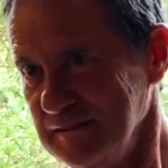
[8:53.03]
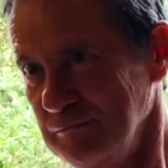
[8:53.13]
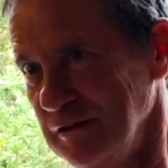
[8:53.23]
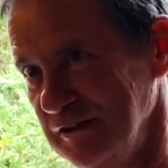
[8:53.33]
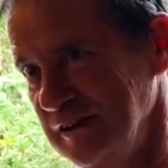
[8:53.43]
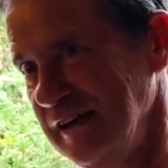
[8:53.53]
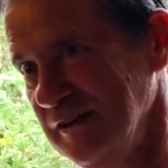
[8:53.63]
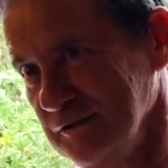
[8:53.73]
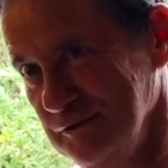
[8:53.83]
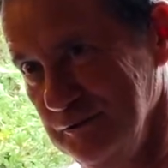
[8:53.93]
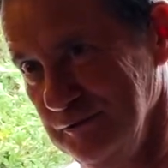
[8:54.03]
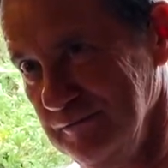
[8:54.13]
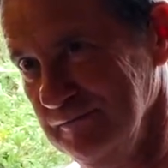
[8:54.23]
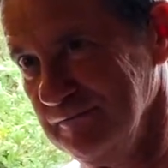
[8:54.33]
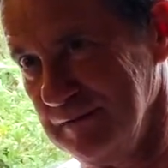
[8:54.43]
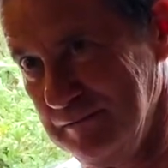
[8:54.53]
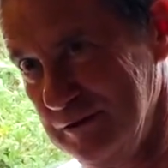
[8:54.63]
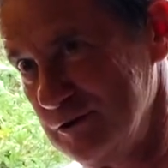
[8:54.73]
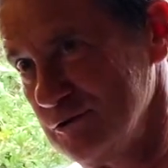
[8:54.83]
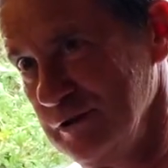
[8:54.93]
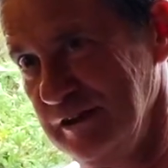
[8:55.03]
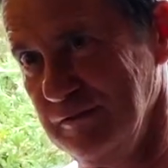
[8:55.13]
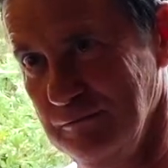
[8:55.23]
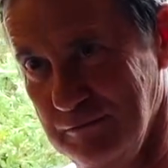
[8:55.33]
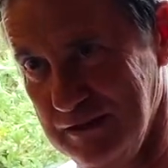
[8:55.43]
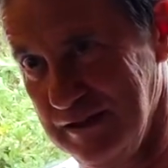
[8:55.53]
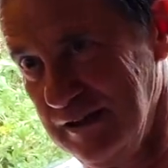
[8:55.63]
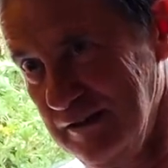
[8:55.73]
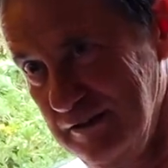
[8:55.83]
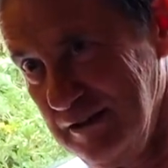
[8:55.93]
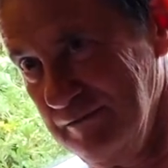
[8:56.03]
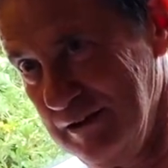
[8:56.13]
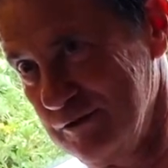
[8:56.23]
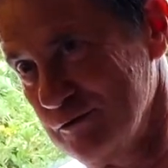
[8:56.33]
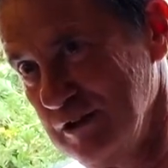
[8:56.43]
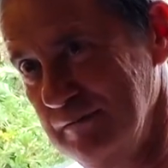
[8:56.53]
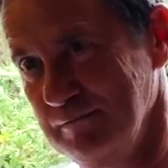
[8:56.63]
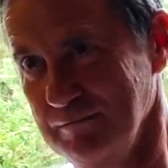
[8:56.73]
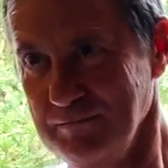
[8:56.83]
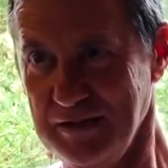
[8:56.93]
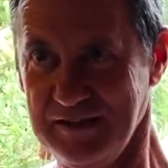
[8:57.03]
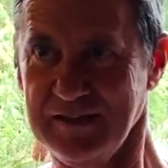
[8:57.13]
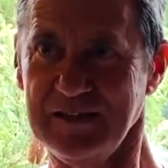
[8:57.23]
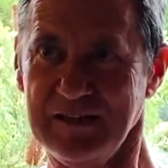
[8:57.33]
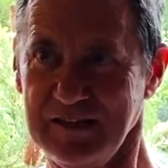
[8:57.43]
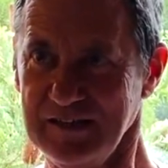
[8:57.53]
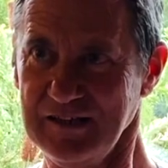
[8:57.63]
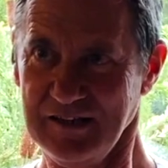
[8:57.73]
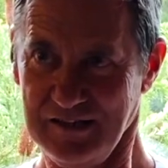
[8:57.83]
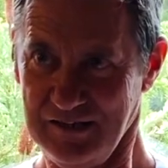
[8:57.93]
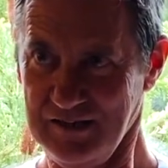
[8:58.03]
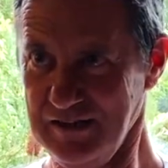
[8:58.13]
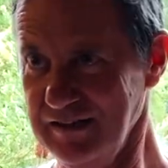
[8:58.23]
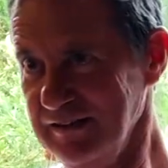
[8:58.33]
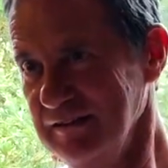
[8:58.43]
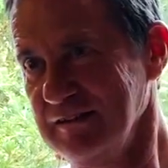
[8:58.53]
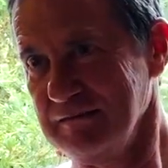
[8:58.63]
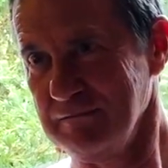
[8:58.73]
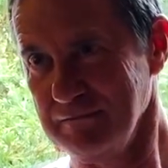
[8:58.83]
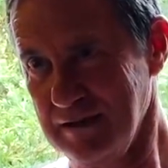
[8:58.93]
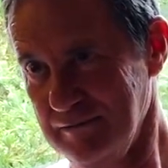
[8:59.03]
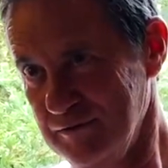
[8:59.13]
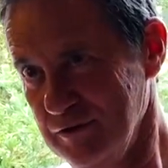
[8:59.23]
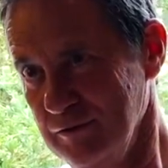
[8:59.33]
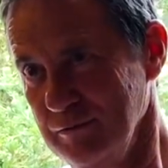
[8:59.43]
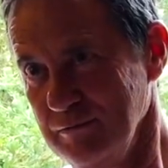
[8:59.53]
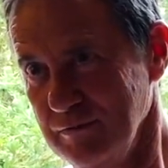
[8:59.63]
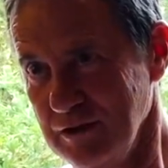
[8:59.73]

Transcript: One day I'll have this treat, one day I'll have that treat, but I have to